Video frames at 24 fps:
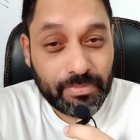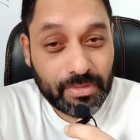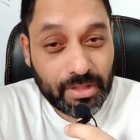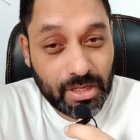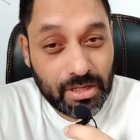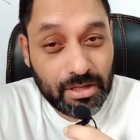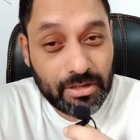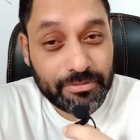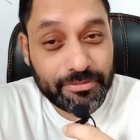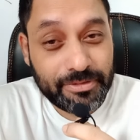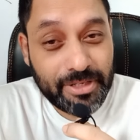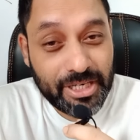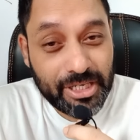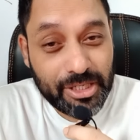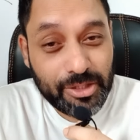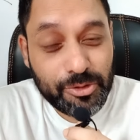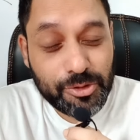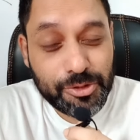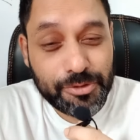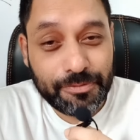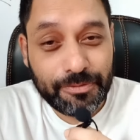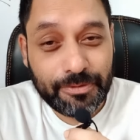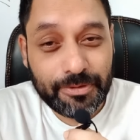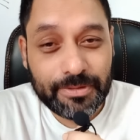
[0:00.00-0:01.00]
very
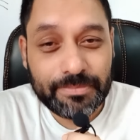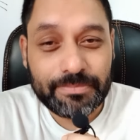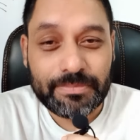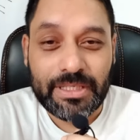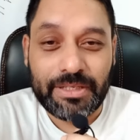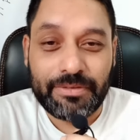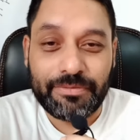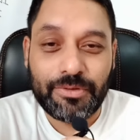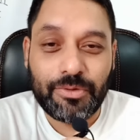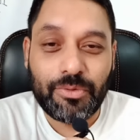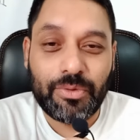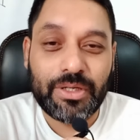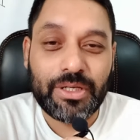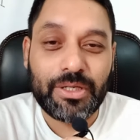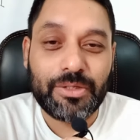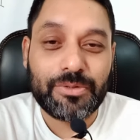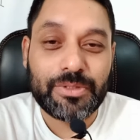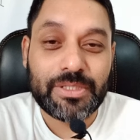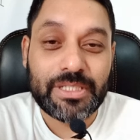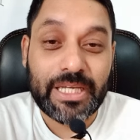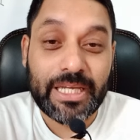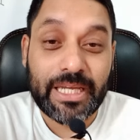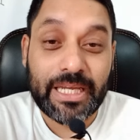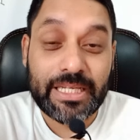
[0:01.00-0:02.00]
useful if you are
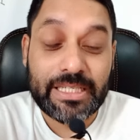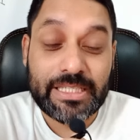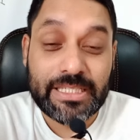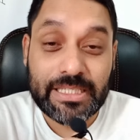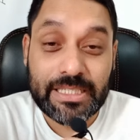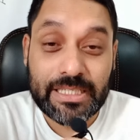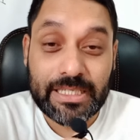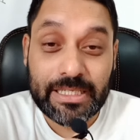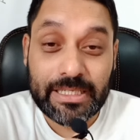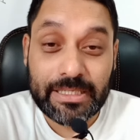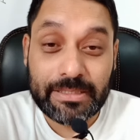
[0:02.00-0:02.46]
using it.